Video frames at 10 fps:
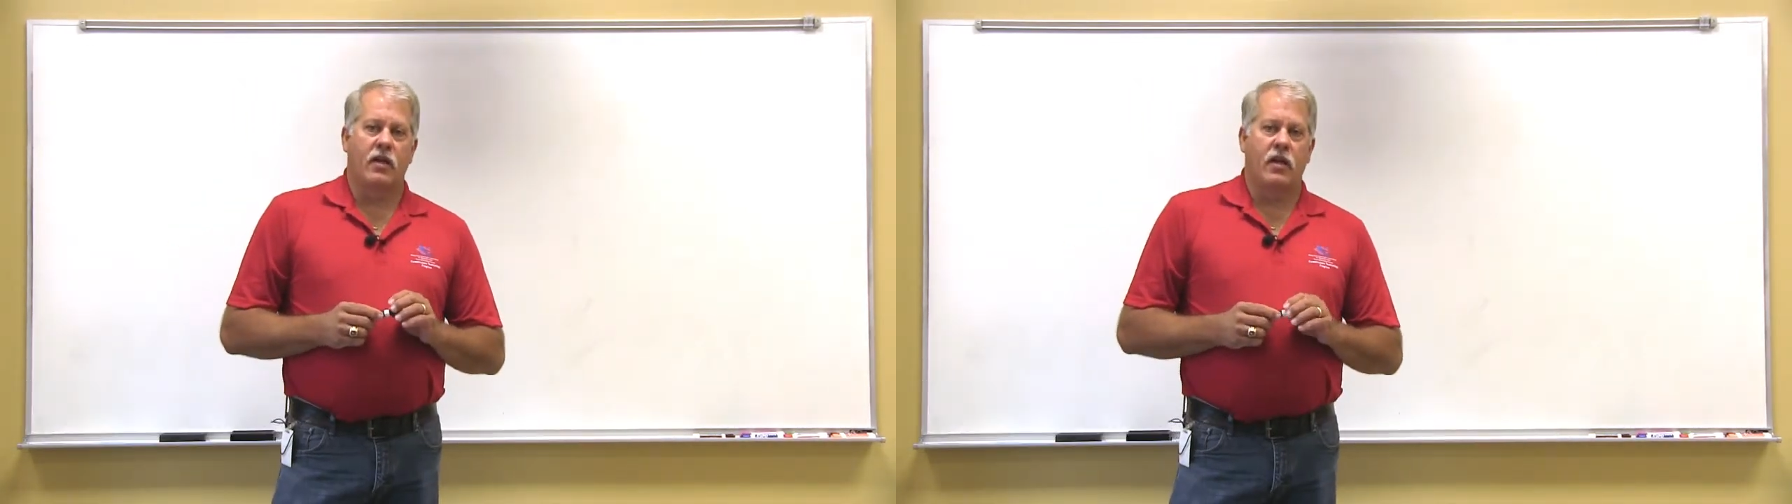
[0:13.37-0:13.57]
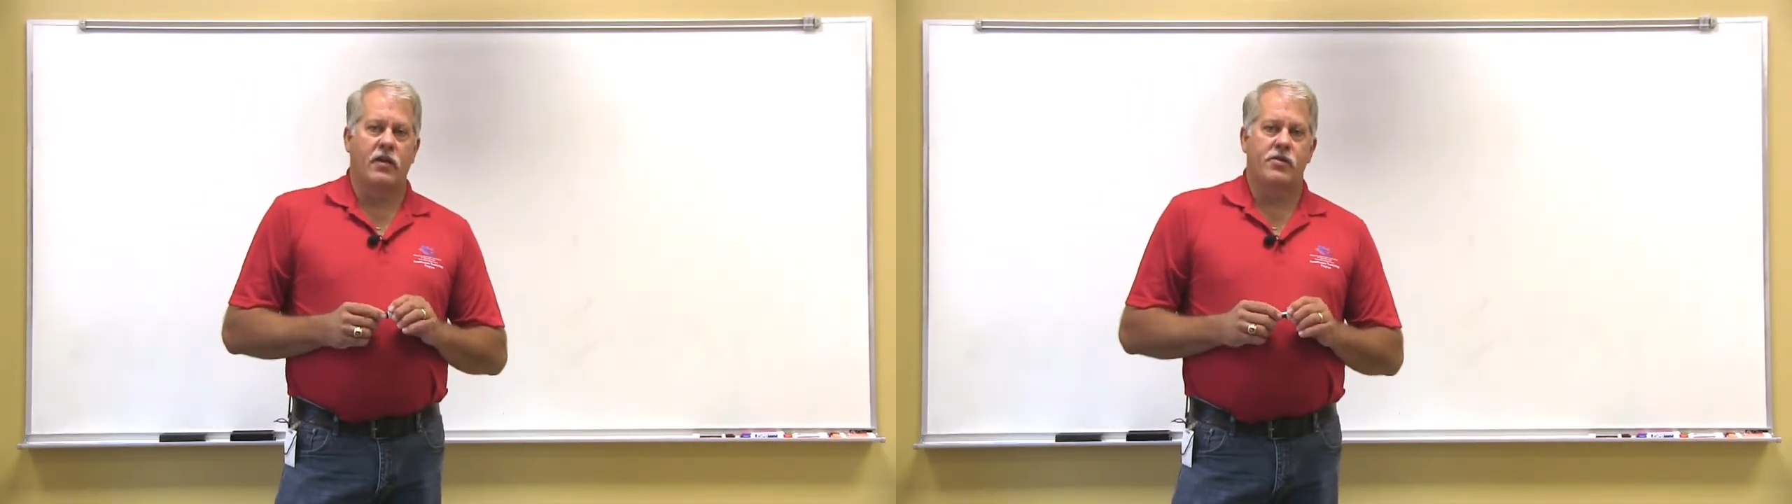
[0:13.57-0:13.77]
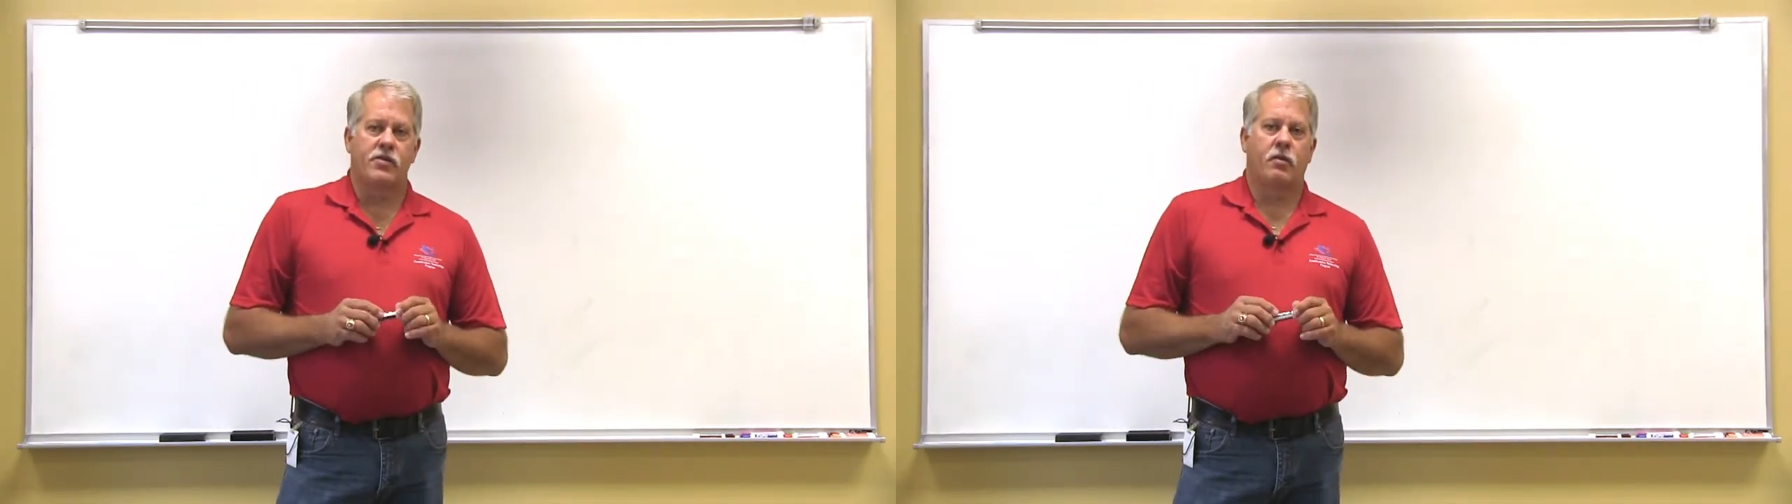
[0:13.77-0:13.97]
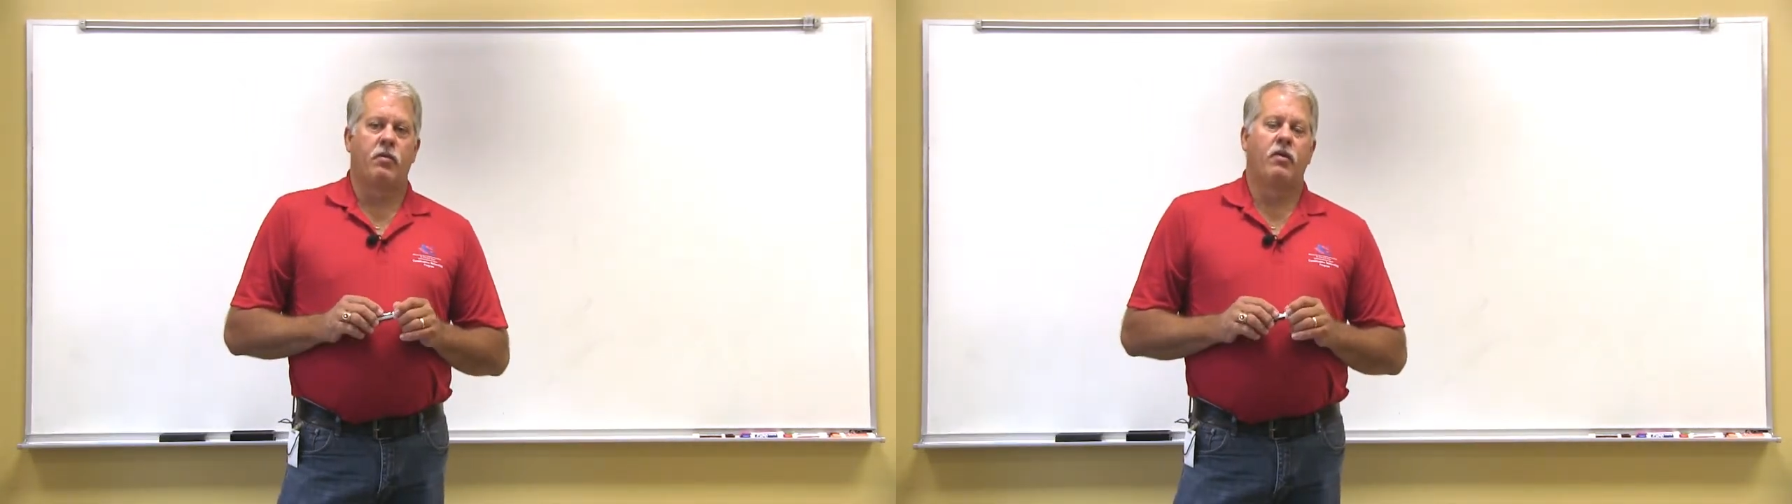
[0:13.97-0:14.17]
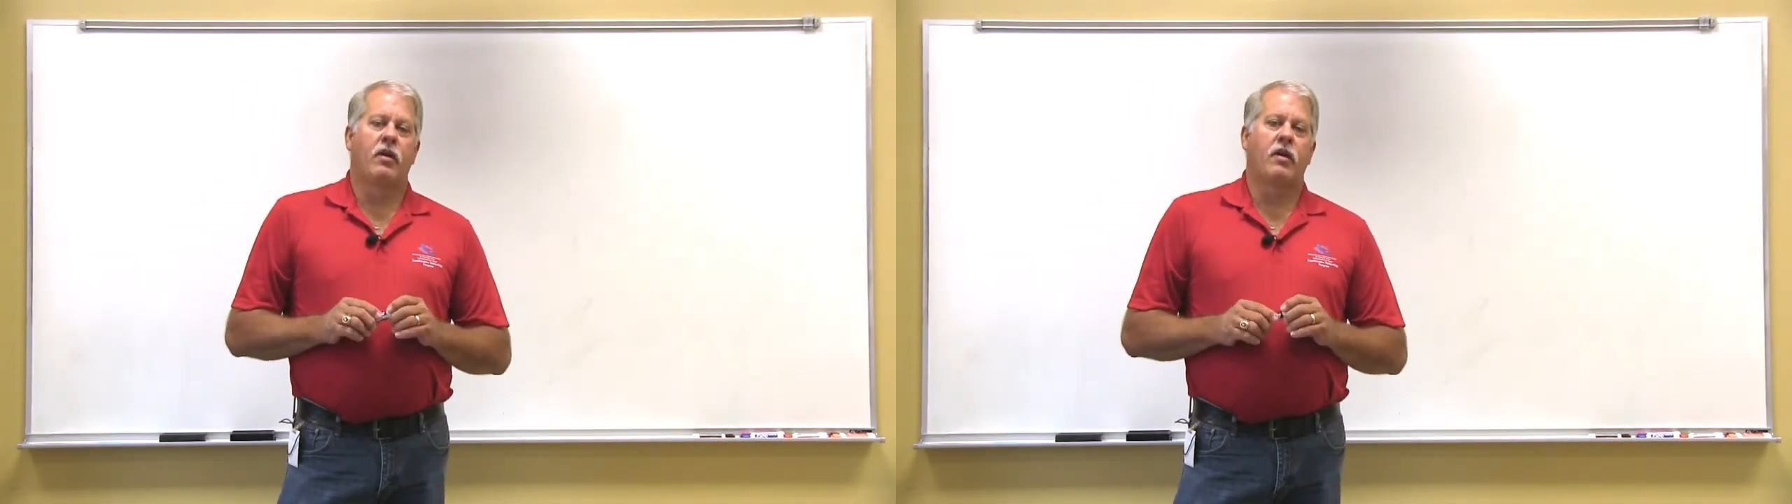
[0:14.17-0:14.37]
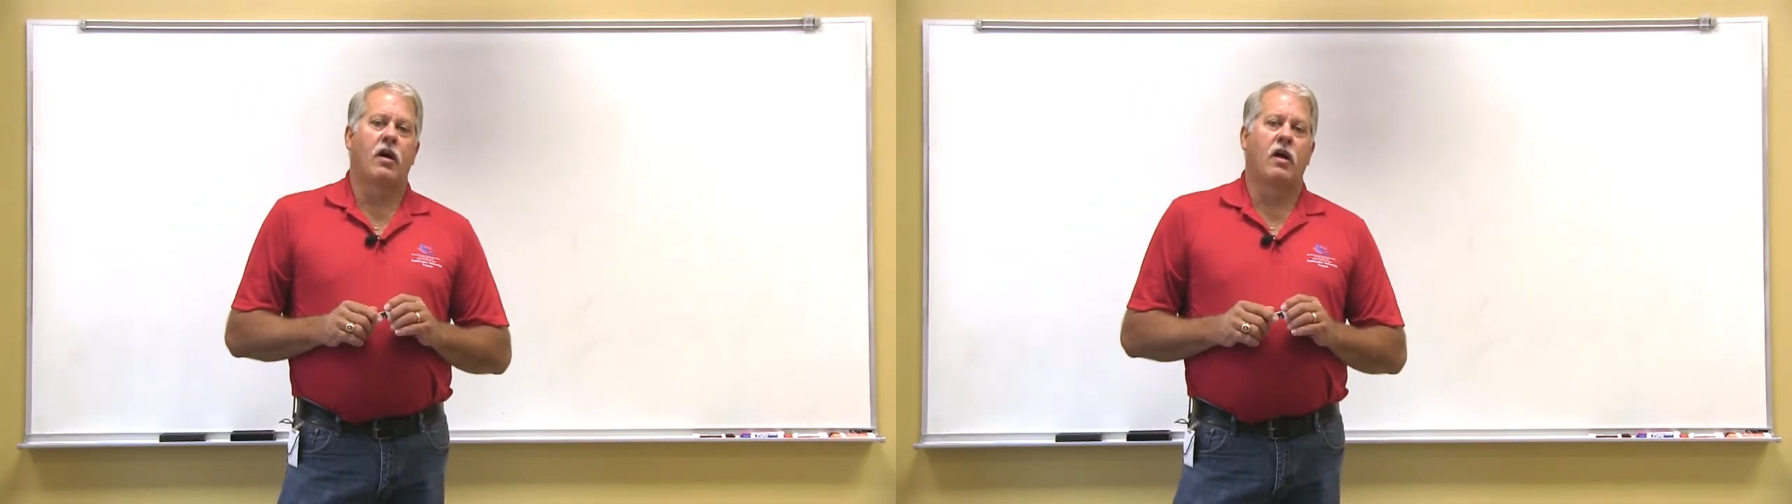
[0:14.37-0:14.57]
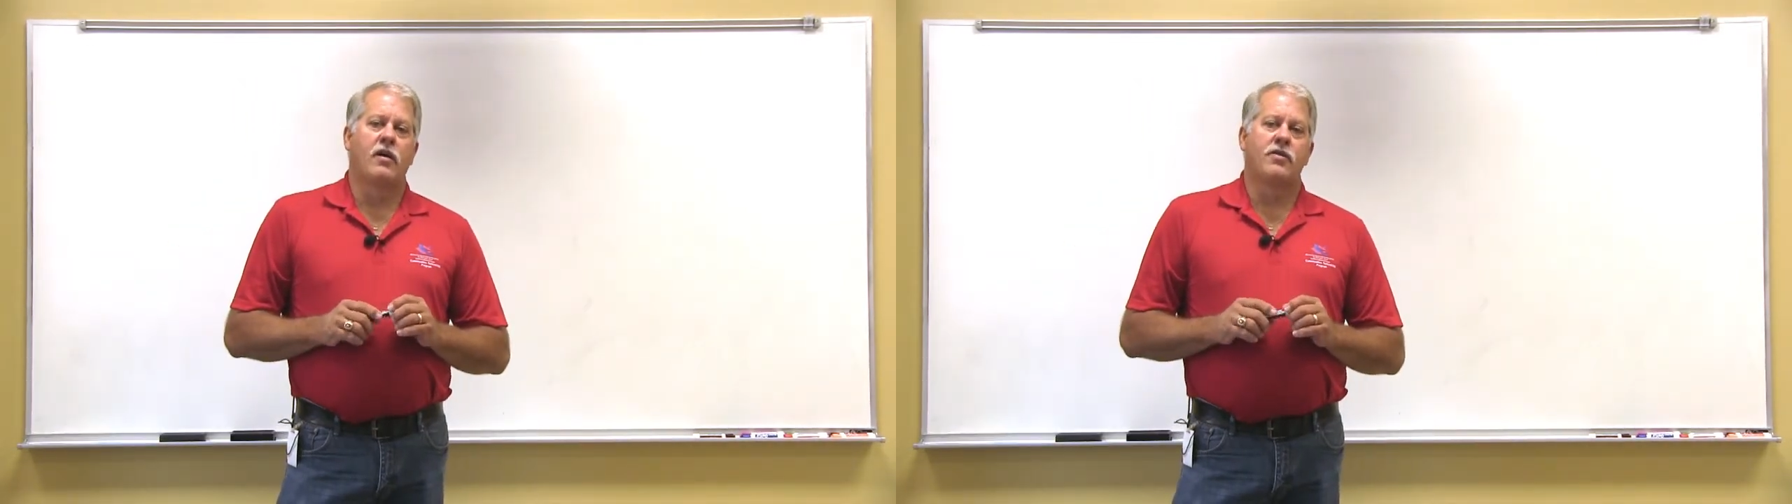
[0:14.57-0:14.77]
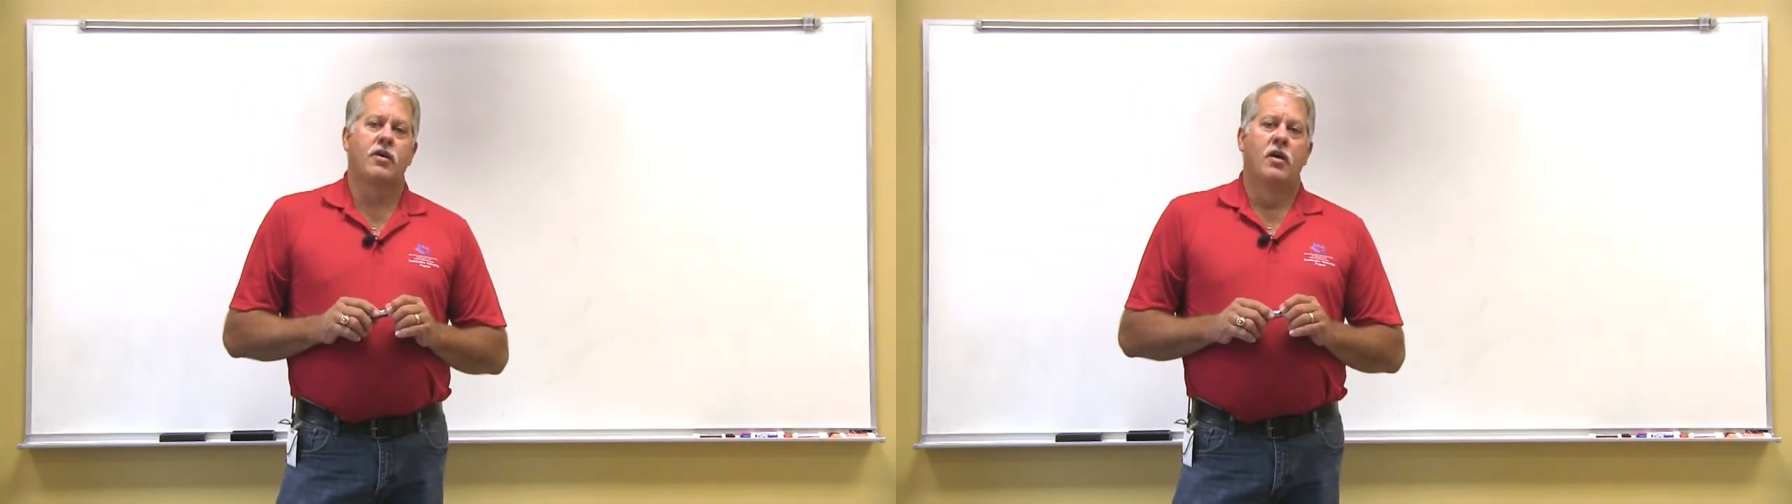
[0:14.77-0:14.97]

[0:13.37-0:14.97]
Kansas Community College.